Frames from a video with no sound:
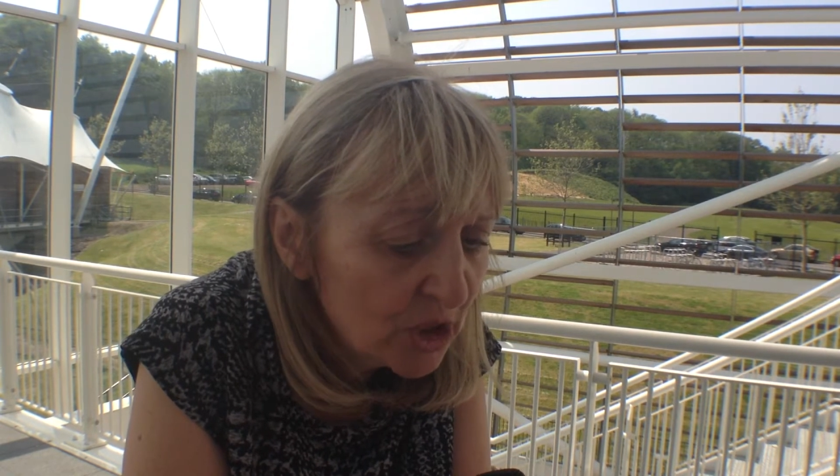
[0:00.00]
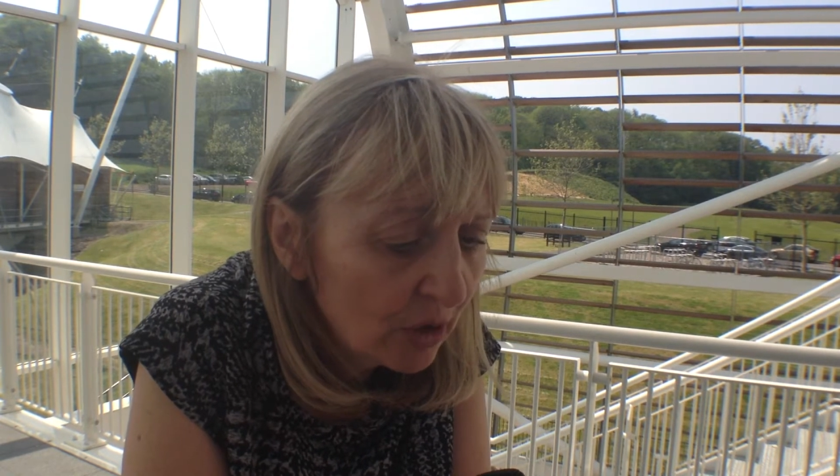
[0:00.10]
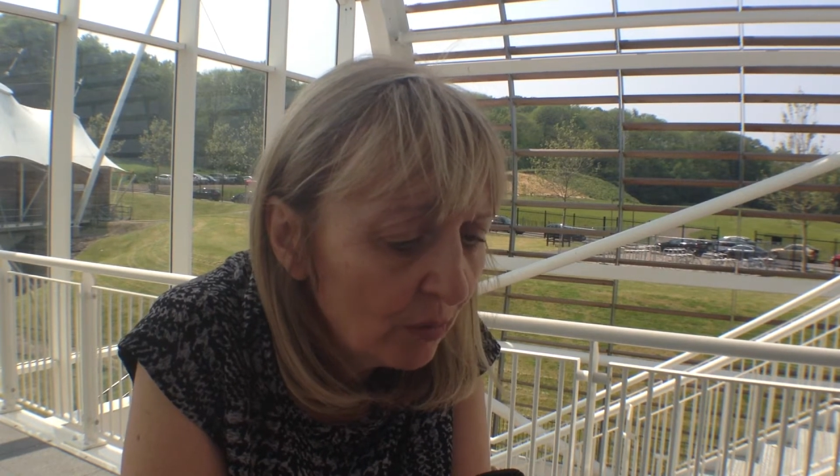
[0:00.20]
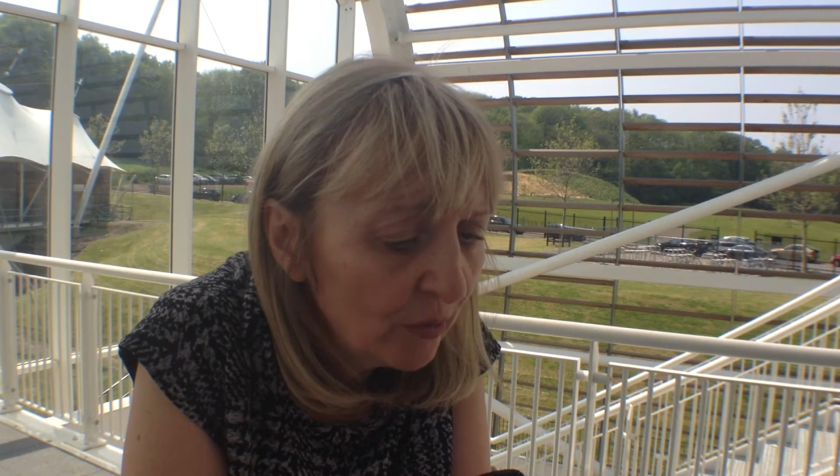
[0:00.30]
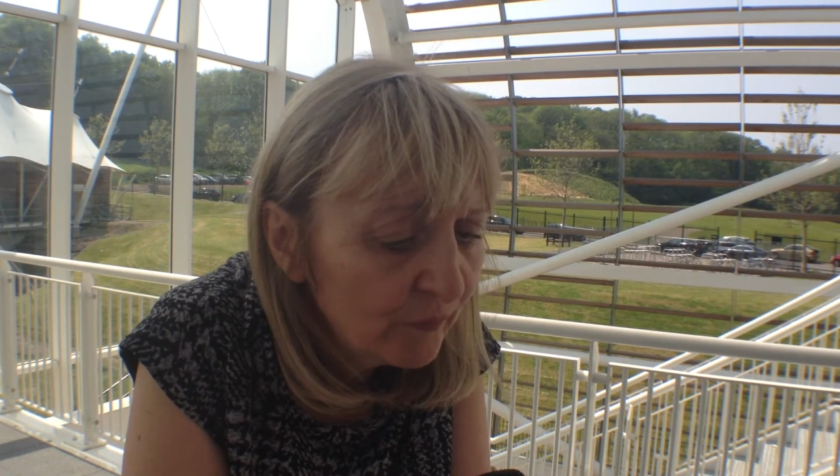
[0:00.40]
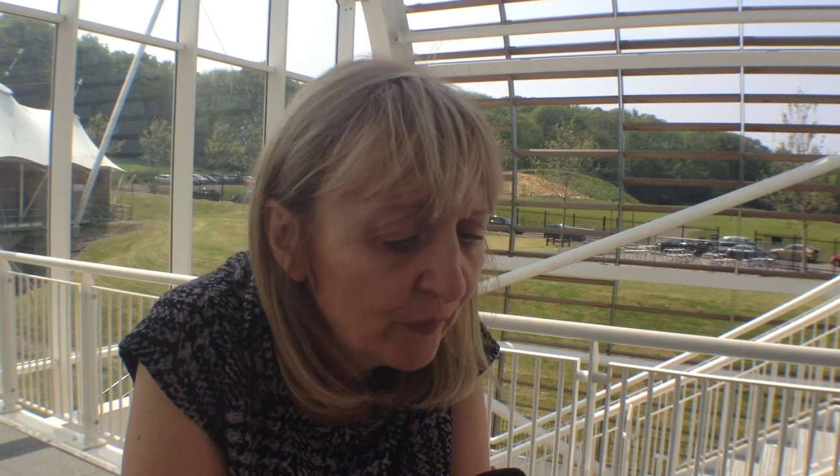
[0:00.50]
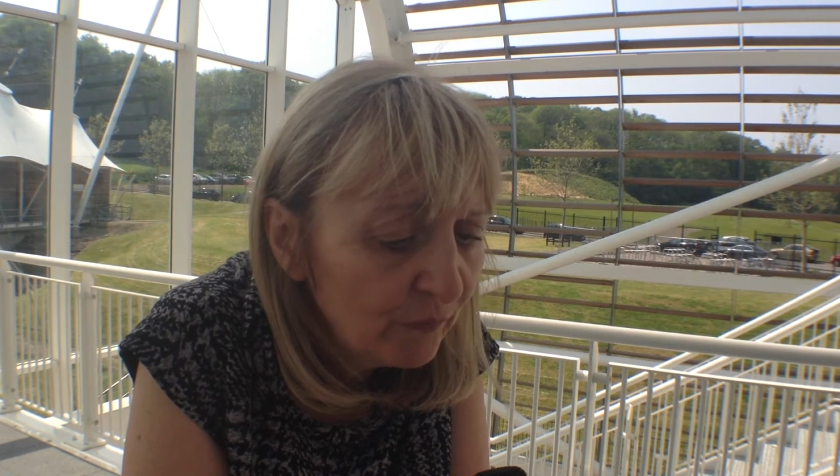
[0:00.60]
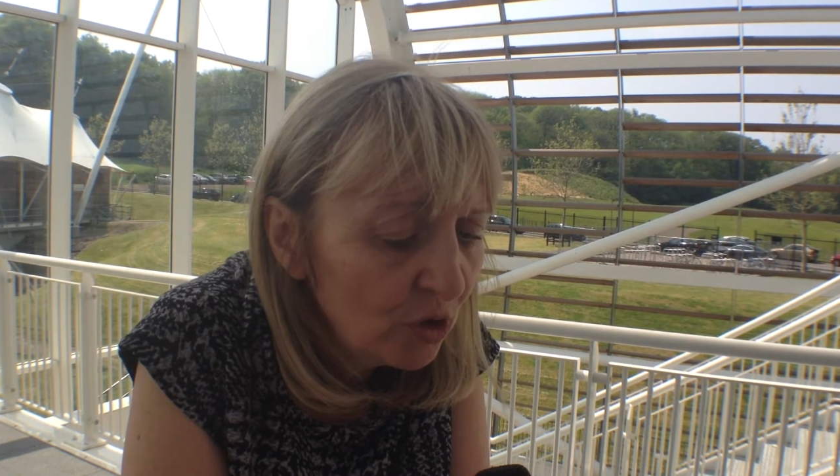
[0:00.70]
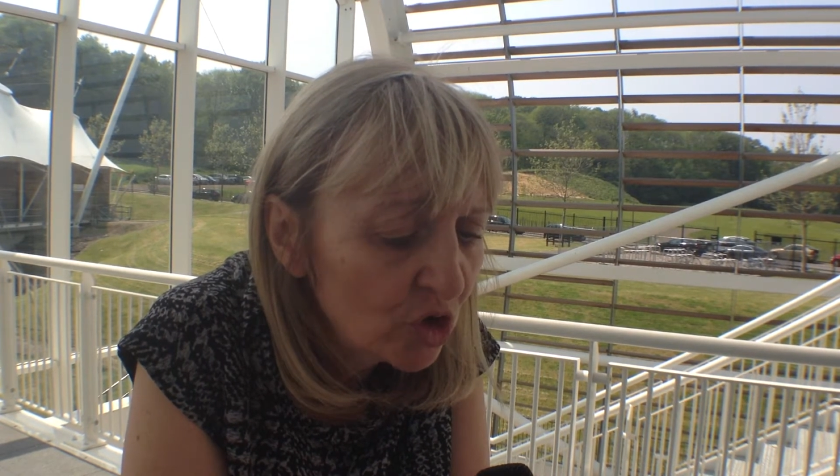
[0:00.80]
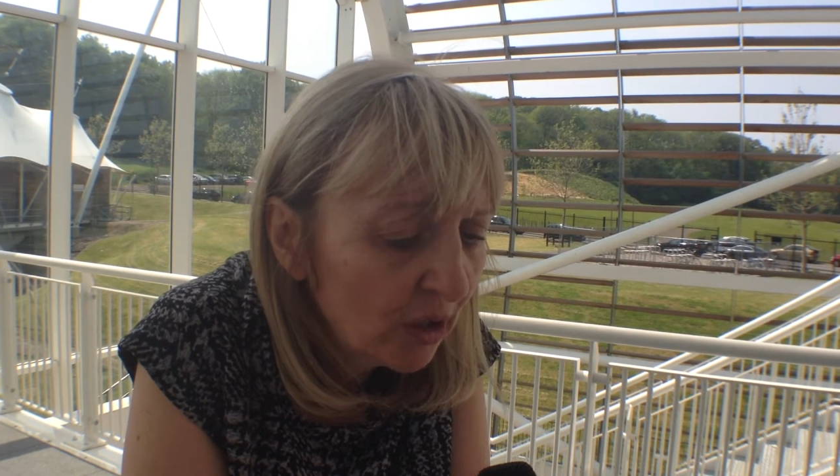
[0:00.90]
to go on for
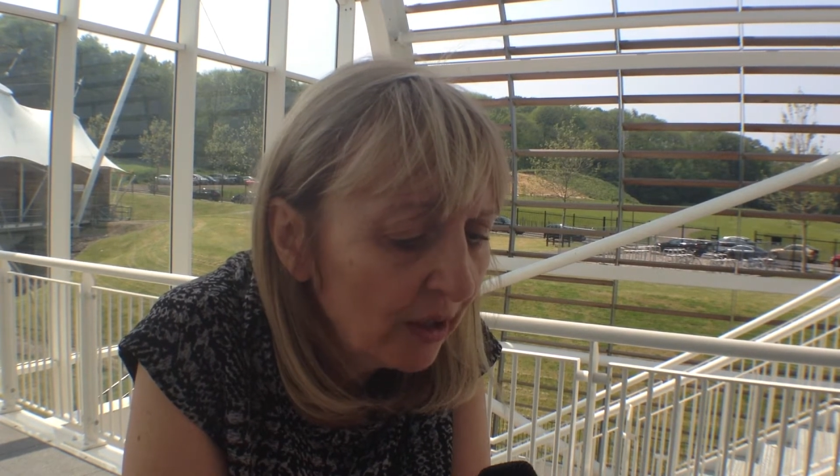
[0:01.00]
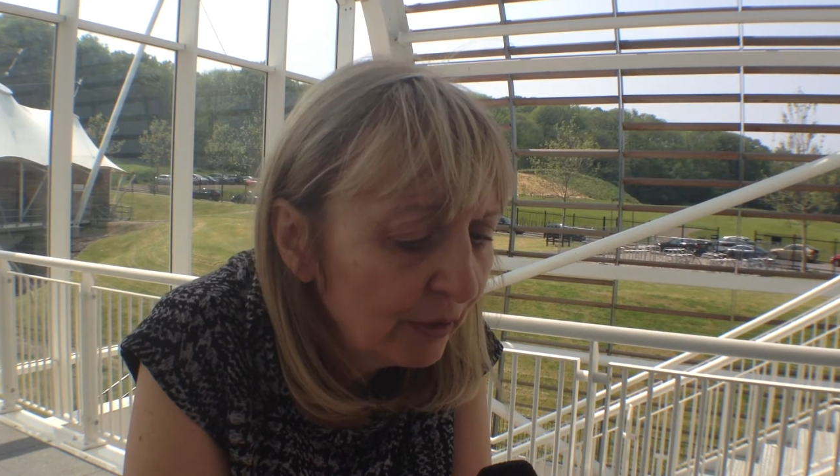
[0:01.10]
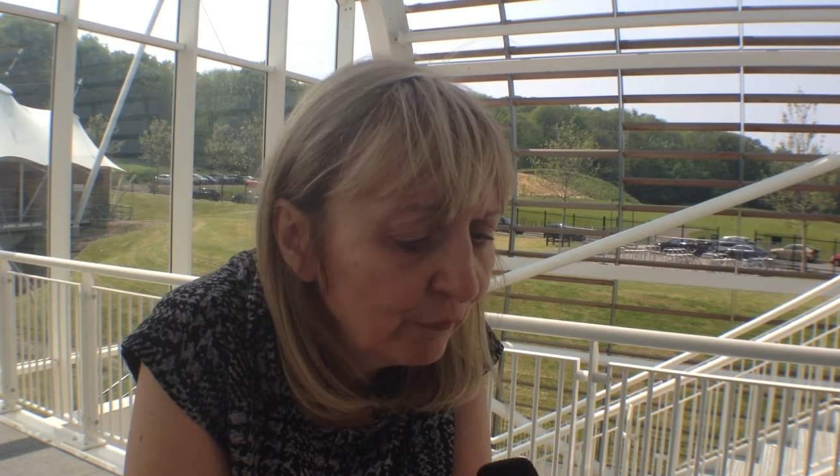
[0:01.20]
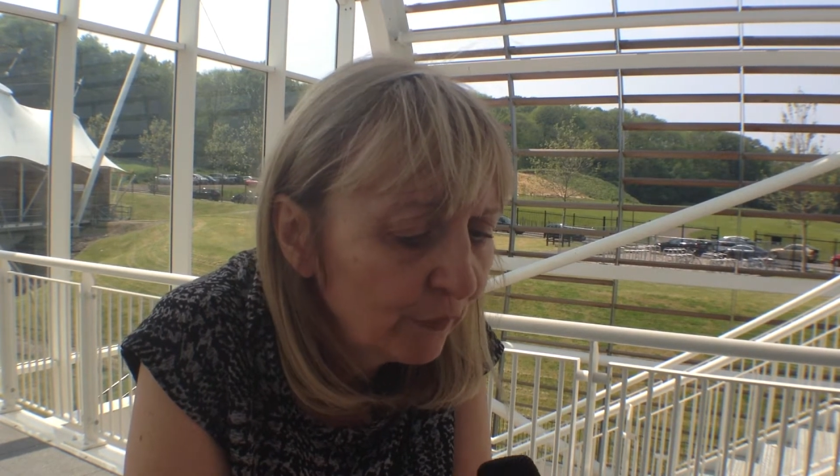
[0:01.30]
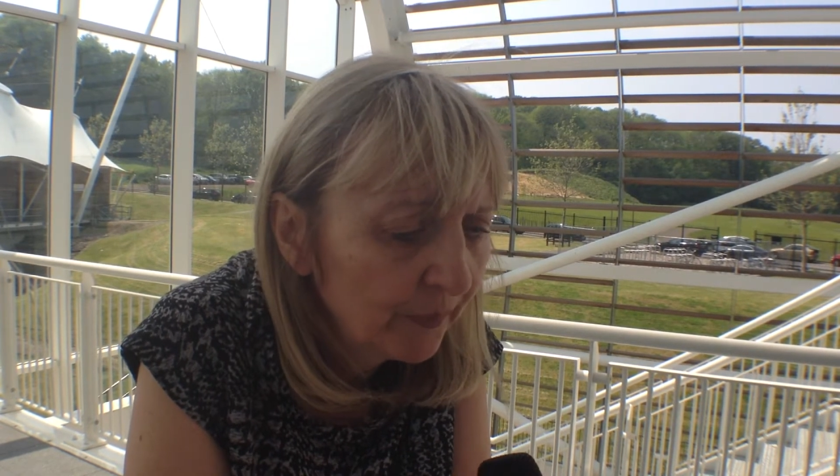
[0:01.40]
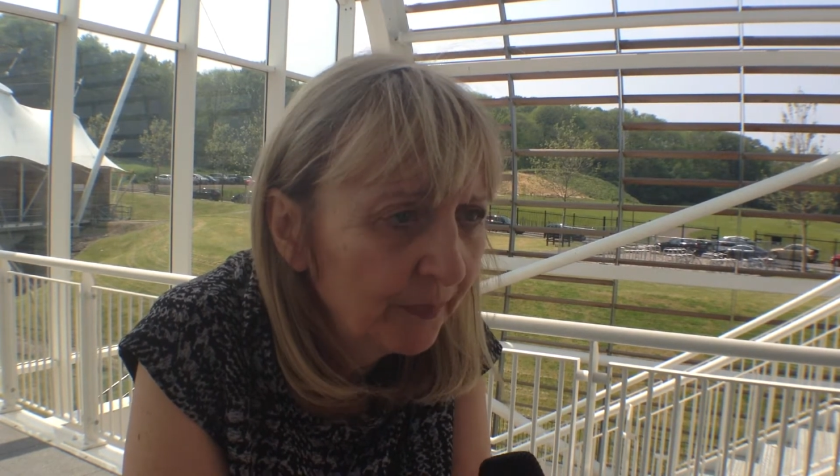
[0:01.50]
future life.